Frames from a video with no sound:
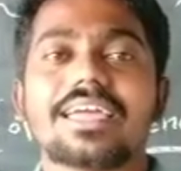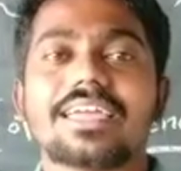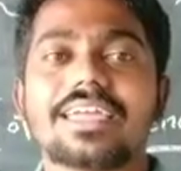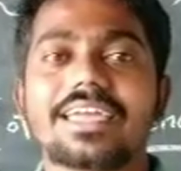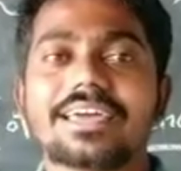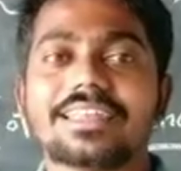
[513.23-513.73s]

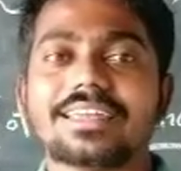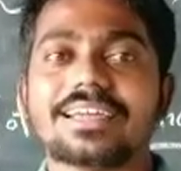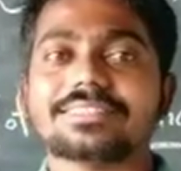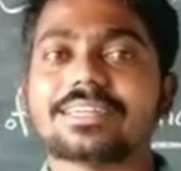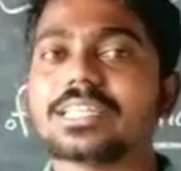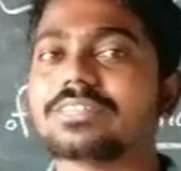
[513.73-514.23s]

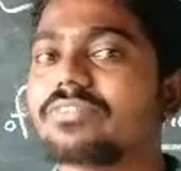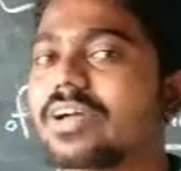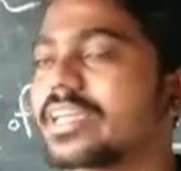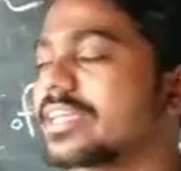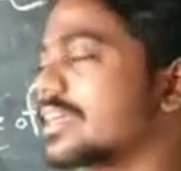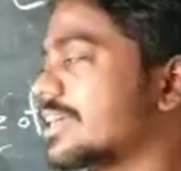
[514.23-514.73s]
area. That is
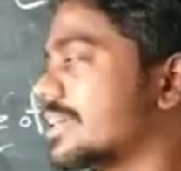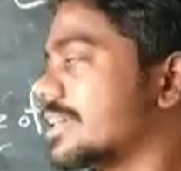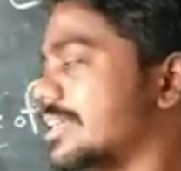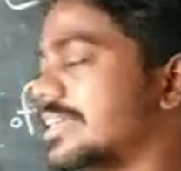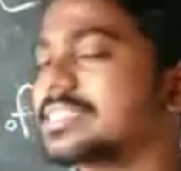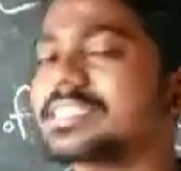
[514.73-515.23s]
why
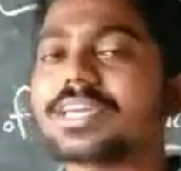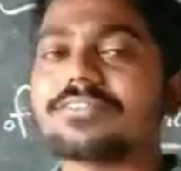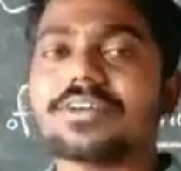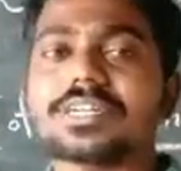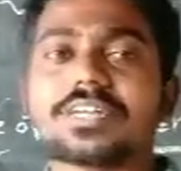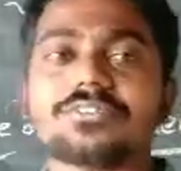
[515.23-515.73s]
near the
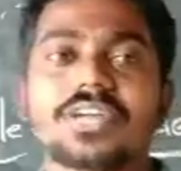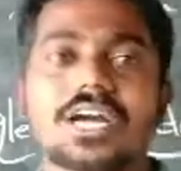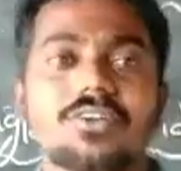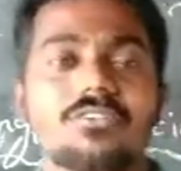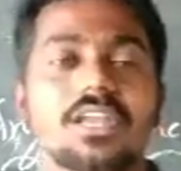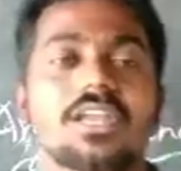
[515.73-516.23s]
equator we
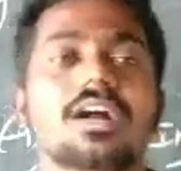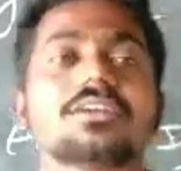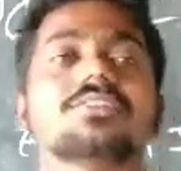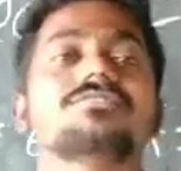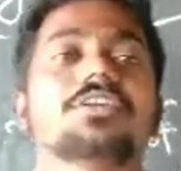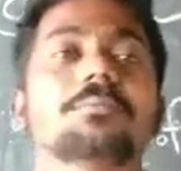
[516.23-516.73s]
have a lot
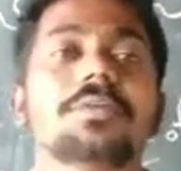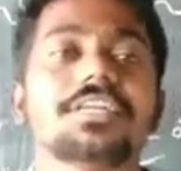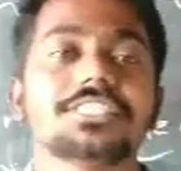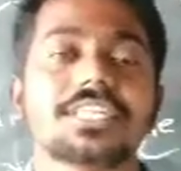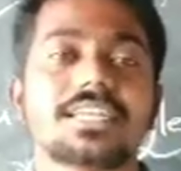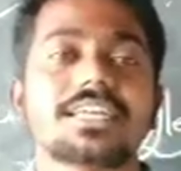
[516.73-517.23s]
of
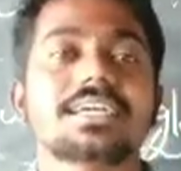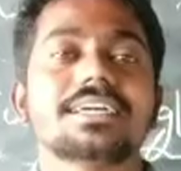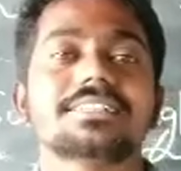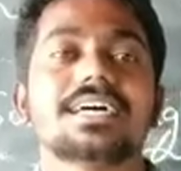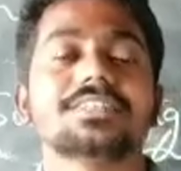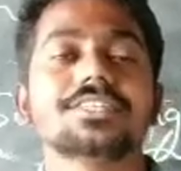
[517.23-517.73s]
temperature
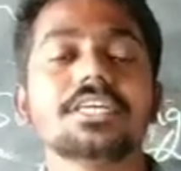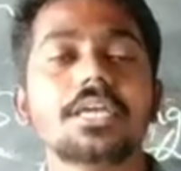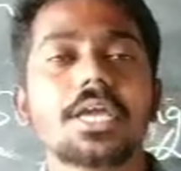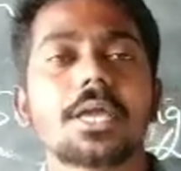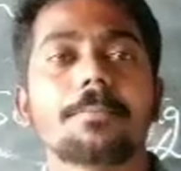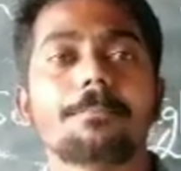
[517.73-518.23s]
than the
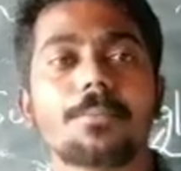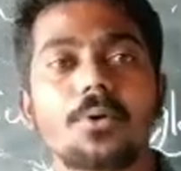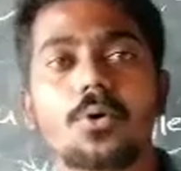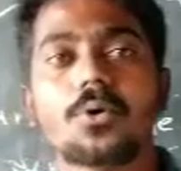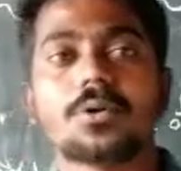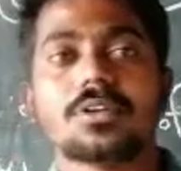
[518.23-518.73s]

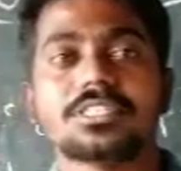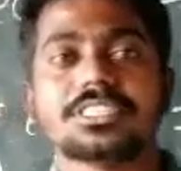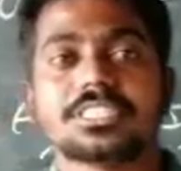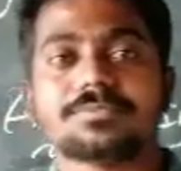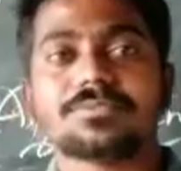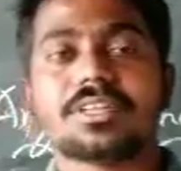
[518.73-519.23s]
poles.
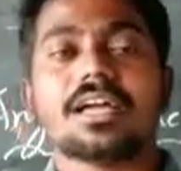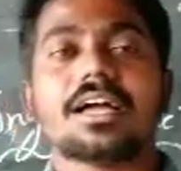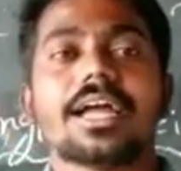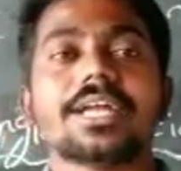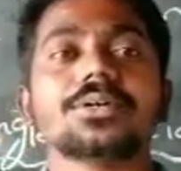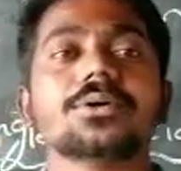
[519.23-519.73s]

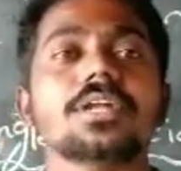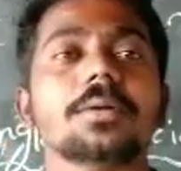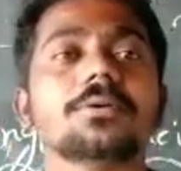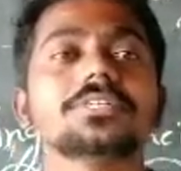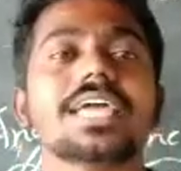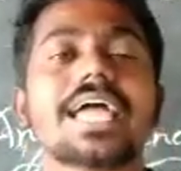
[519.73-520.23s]
I told
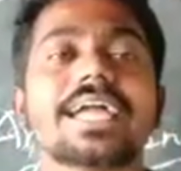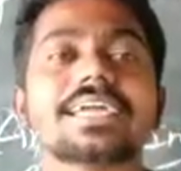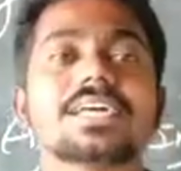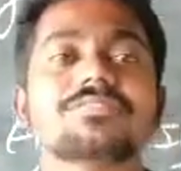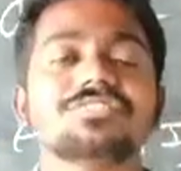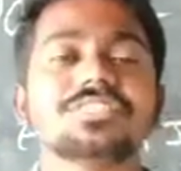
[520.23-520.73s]
about the
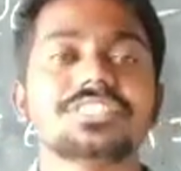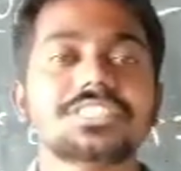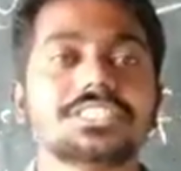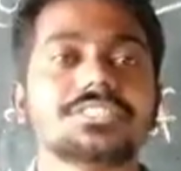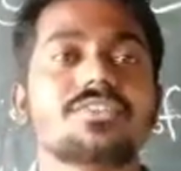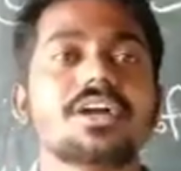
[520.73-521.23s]
angle of
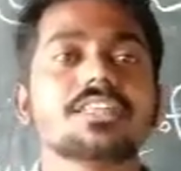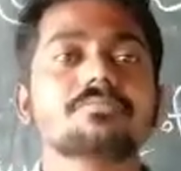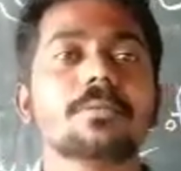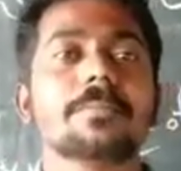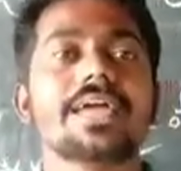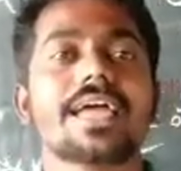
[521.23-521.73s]
incidence. What is
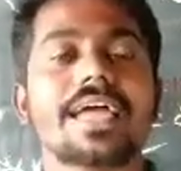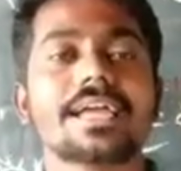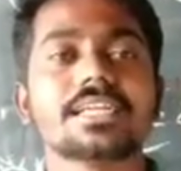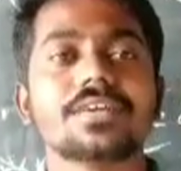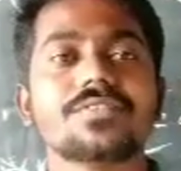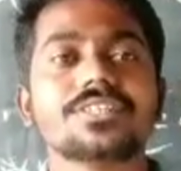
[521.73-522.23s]
meant by
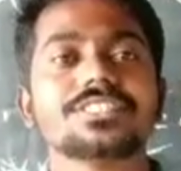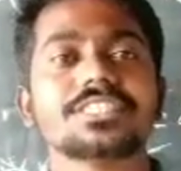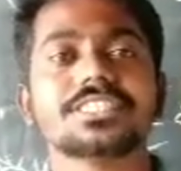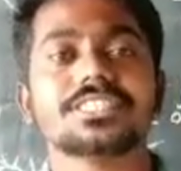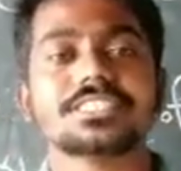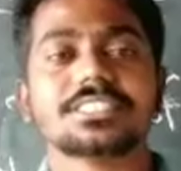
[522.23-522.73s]
angle of incidence?